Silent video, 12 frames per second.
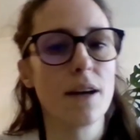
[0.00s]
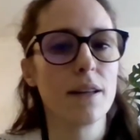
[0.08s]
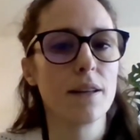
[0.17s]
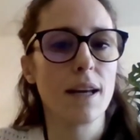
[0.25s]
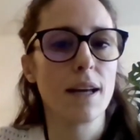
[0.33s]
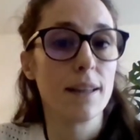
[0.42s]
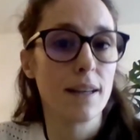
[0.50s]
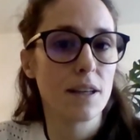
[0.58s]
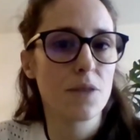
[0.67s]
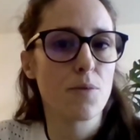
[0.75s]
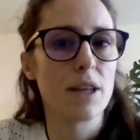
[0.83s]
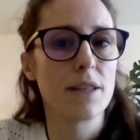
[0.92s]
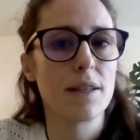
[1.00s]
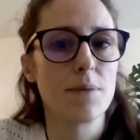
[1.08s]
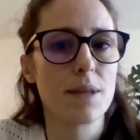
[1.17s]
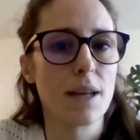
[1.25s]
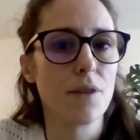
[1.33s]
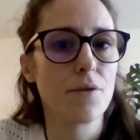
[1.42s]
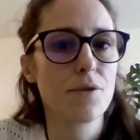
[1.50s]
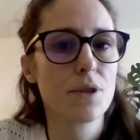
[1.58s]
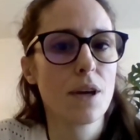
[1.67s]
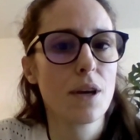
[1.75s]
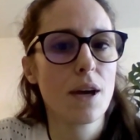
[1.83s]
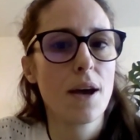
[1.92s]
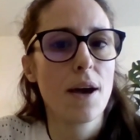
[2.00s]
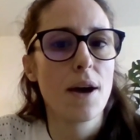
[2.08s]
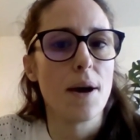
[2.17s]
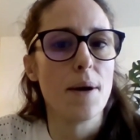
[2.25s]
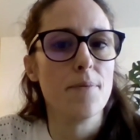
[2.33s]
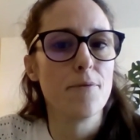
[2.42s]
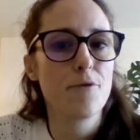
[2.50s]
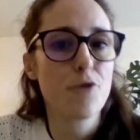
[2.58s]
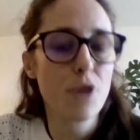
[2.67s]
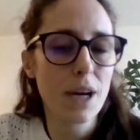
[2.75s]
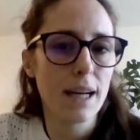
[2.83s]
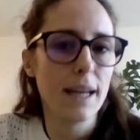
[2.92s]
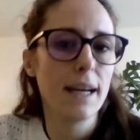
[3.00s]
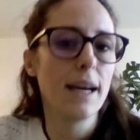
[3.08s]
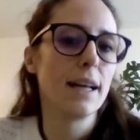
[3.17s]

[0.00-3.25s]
and express themselves freely.